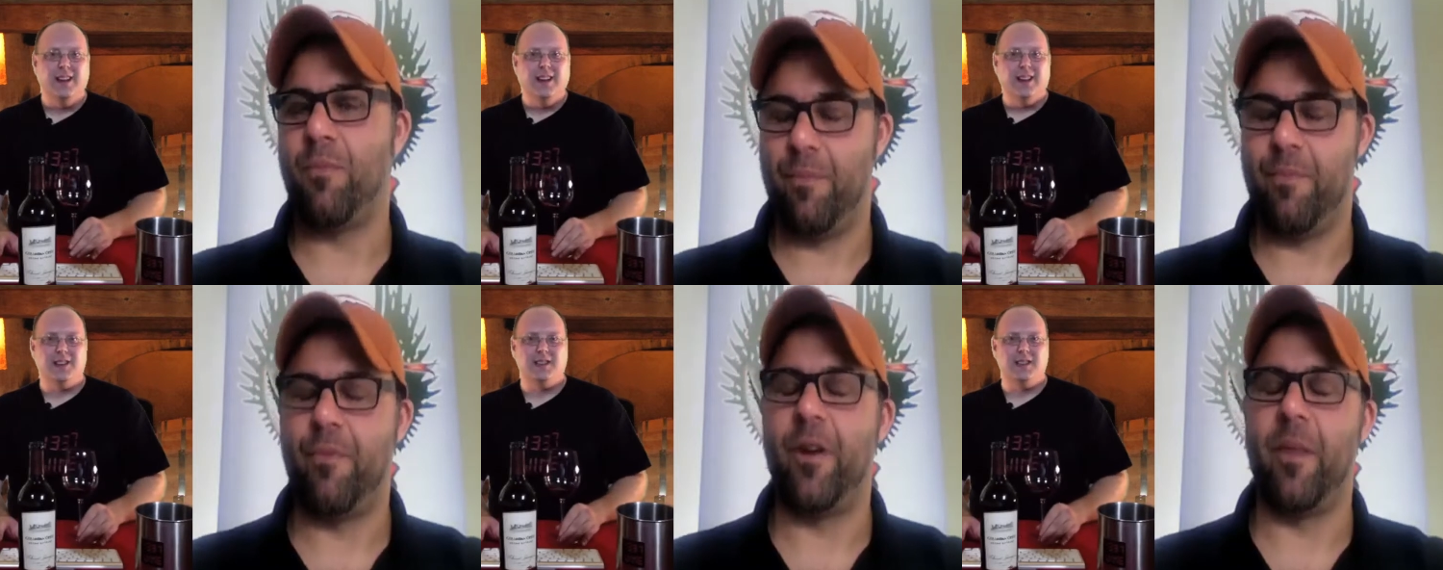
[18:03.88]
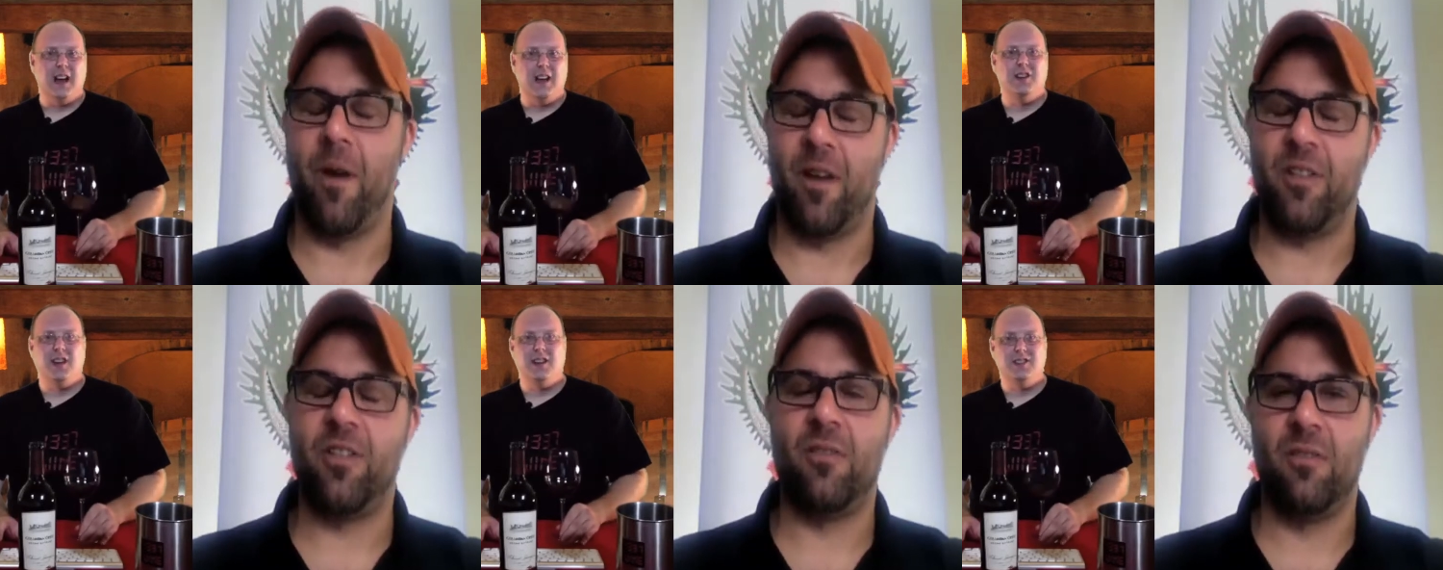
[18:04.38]
Speaker 1: It's Pretty not
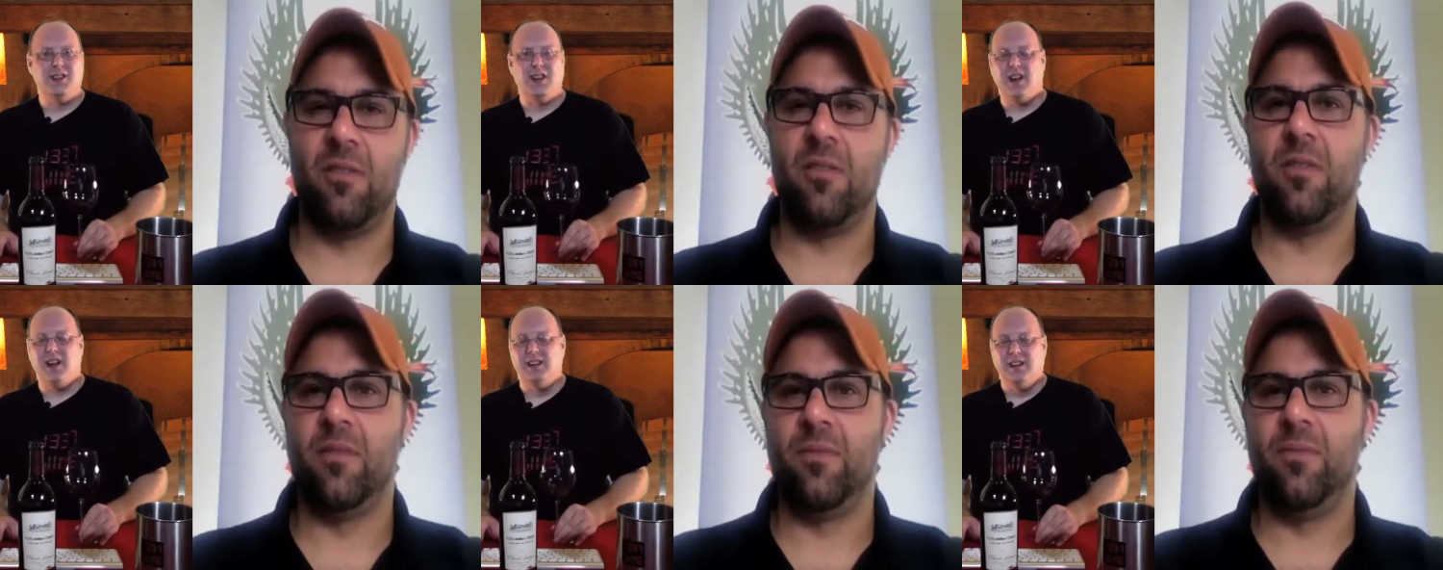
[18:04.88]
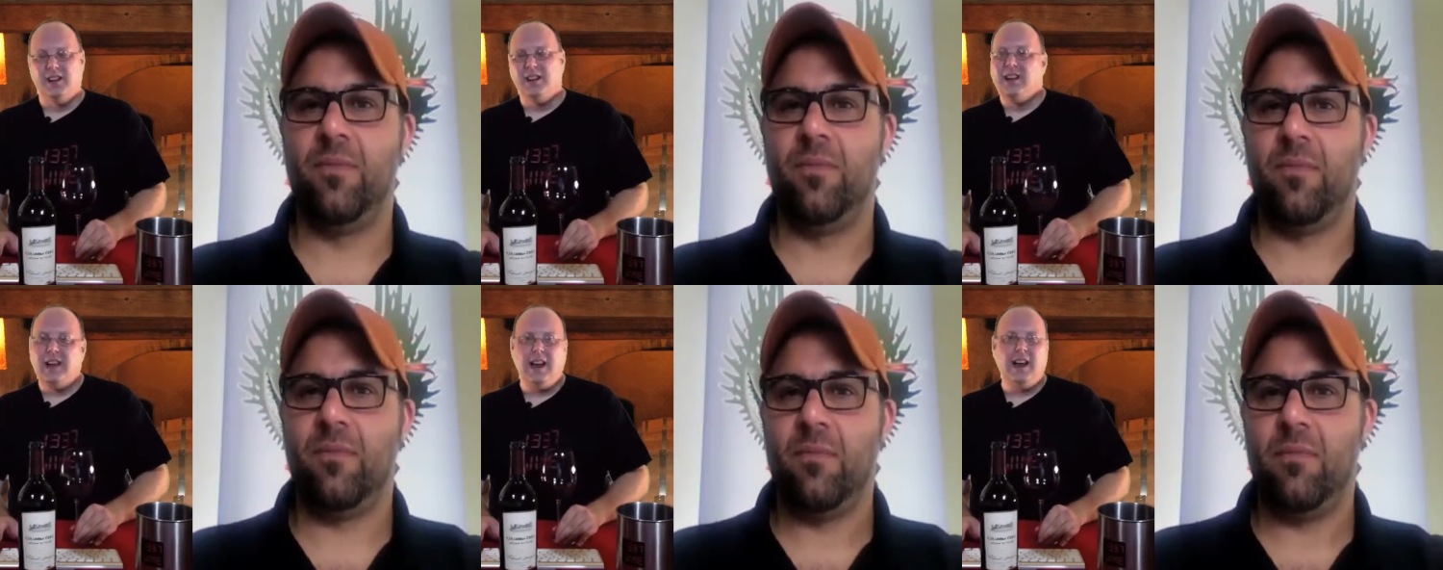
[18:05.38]
much. just. Uh,
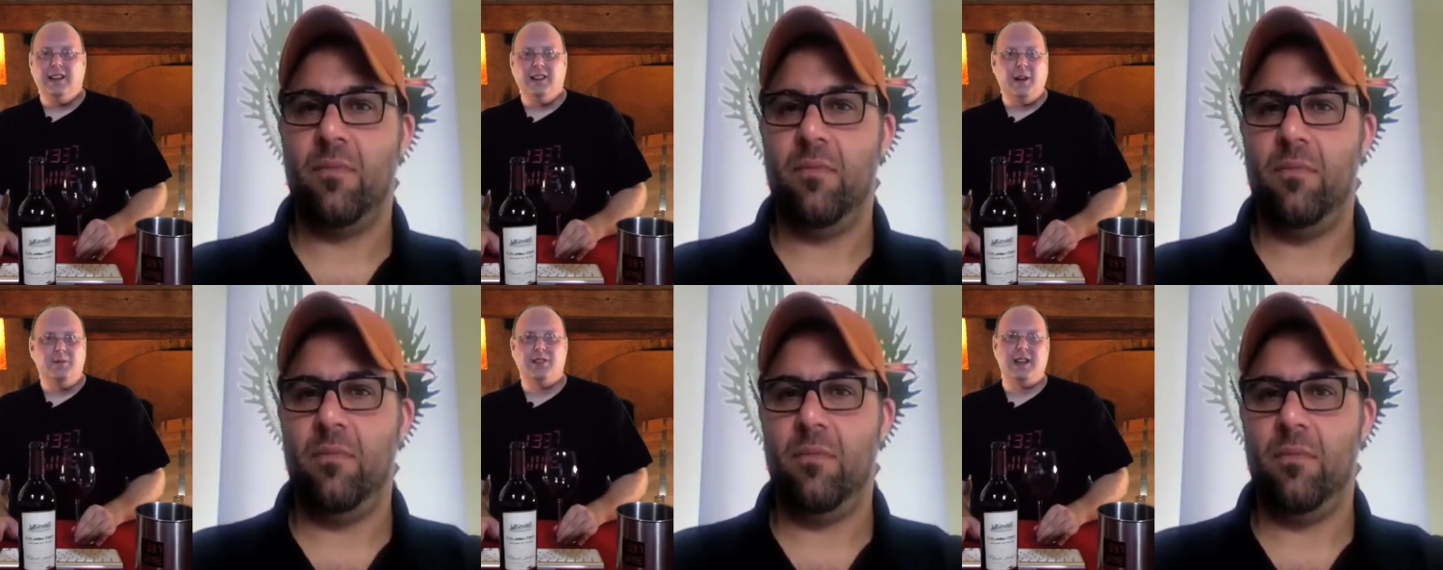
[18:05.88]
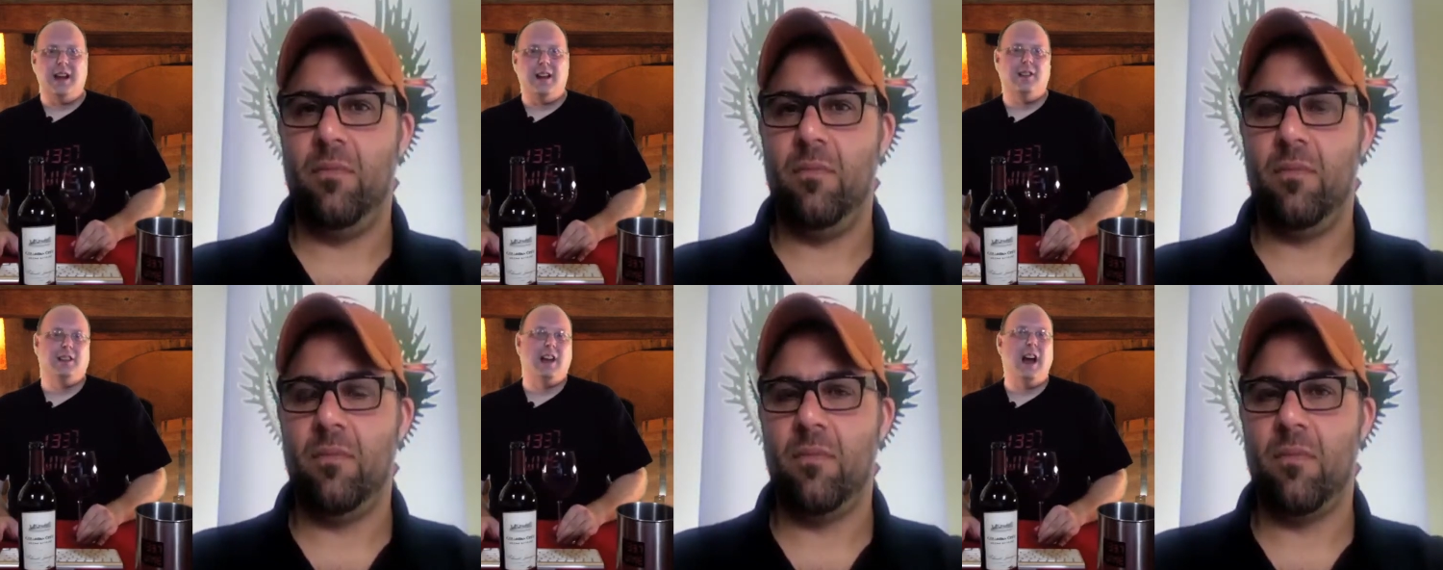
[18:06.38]
hey, I'm just out
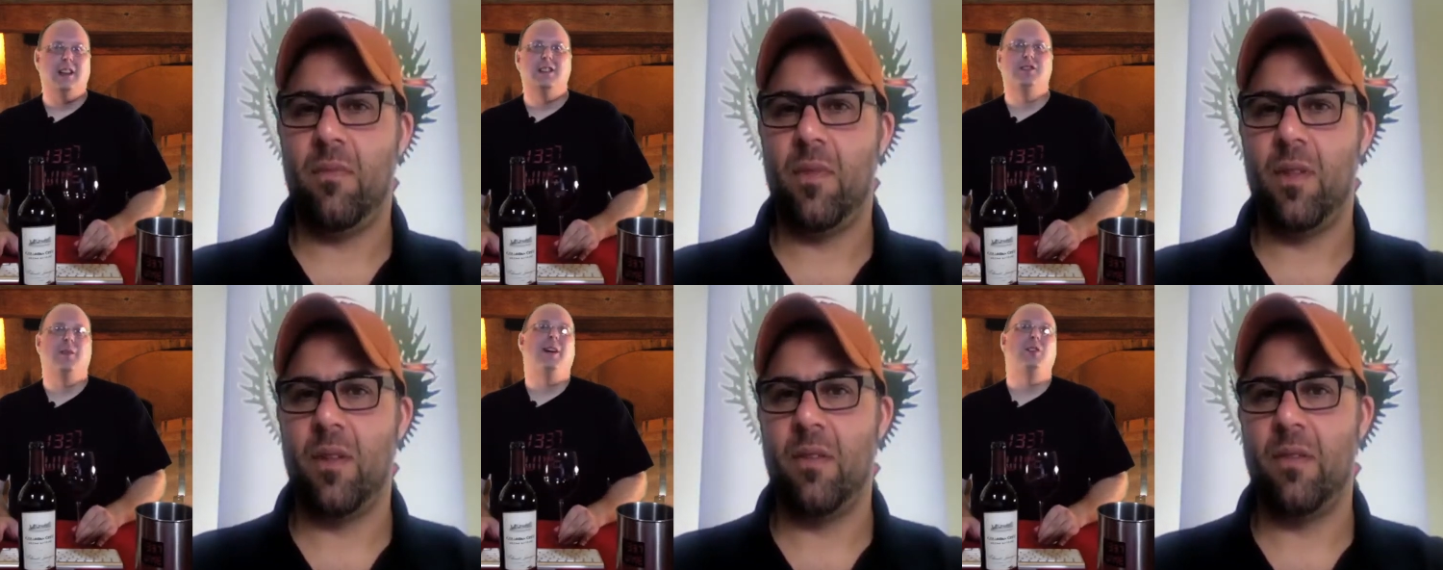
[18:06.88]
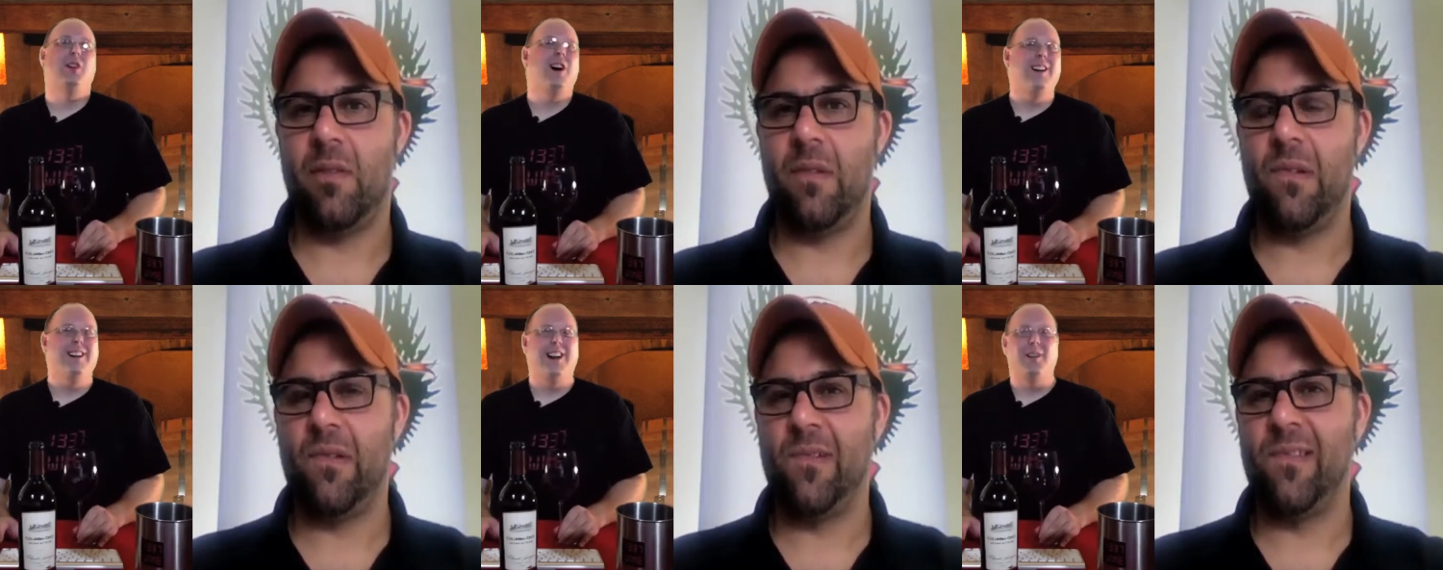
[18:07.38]
of the kindness of my own heart,